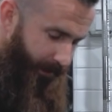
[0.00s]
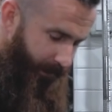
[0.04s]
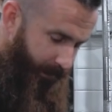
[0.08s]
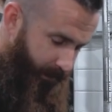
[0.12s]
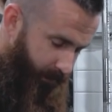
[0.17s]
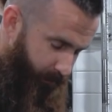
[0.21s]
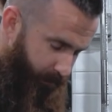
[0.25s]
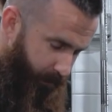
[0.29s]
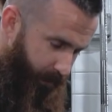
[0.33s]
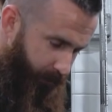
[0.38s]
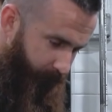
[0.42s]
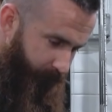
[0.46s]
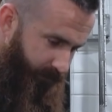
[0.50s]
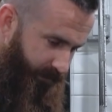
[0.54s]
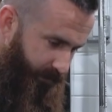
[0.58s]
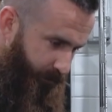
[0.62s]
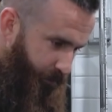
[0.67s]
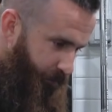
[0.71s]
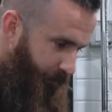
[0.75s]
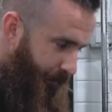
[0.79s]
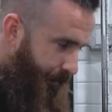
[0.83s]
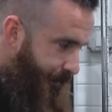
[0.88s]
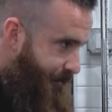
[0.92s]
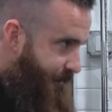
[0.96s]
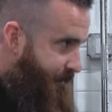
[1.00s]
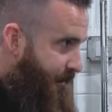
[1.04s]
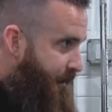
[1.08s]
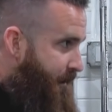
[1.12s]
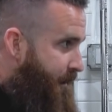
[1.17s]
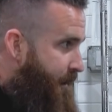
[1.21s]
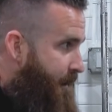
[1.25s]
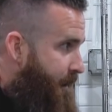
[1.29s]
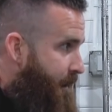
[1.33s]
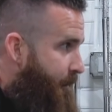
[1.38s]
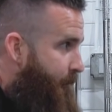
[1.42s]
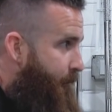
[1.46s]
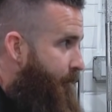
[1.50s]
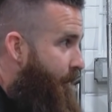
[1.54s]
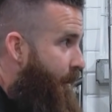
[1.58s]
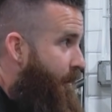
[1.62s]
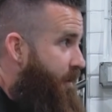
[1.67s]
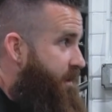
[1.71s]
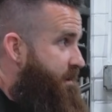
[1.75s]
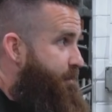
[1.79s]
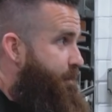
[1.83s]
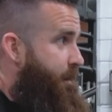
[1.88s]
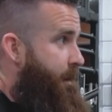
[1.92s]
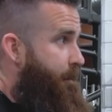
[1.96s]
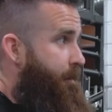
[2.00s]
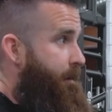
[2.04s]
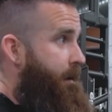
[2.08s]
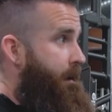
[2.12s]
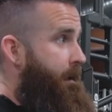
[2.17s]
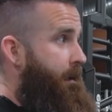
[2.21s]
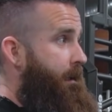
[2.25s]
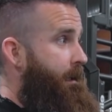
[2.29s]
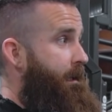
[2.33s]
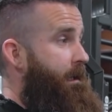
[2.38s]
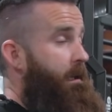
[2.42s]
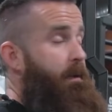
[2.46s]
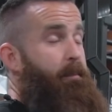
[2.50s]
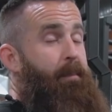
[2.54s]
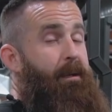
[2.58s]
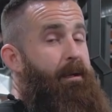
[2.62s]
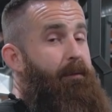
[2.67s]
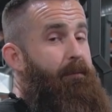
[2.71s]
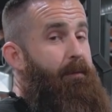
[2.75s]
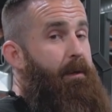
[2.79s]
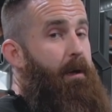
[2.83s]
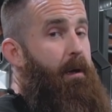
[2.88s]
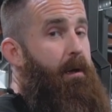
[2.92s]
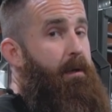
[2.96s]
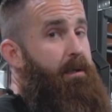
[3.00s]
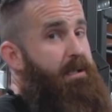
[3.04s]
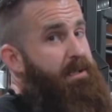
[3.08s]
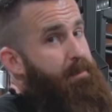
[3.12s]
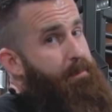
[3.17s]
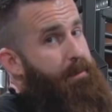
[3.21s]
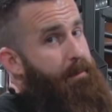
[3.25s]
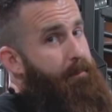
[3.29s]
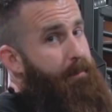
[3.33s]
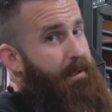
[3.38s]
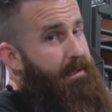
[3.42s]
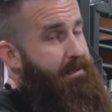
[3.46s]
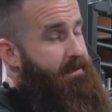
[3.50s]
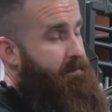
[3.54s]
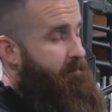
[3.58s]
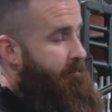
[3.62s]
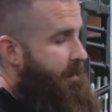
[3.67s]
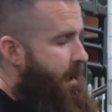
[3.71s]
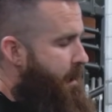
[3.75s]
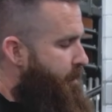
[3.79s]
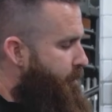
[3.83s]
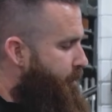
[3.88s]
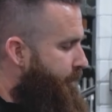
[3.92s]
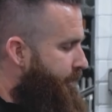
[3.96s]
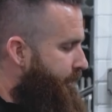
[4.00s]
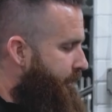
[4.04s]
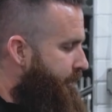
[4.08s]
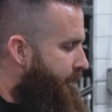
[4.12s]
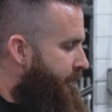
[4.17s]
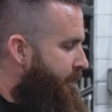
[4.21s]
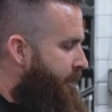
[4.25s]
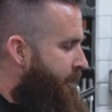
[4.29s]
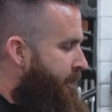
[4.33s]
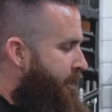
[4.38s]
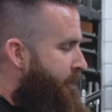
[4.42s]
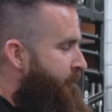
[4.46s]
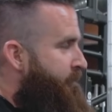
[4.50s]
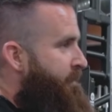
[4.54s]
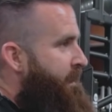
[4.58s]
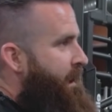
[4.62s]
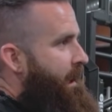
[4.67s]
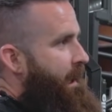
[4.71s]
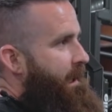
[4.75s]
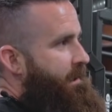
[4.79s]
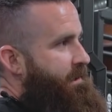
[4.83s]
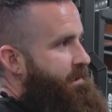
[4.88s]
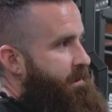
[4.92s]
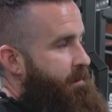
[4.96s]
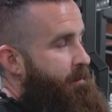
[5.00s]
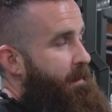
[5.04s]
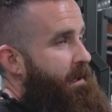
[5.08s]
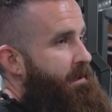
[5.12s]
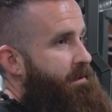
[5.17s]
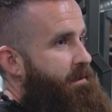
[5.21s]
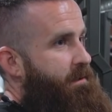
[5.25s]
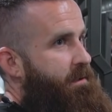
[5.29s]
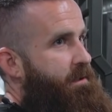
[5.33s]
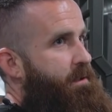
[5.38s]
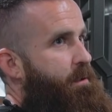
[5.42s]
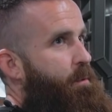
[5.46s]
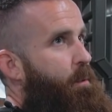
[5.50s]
and your pelvis in place. Most people a little bit of an arch, but mess around with it. I should mention too,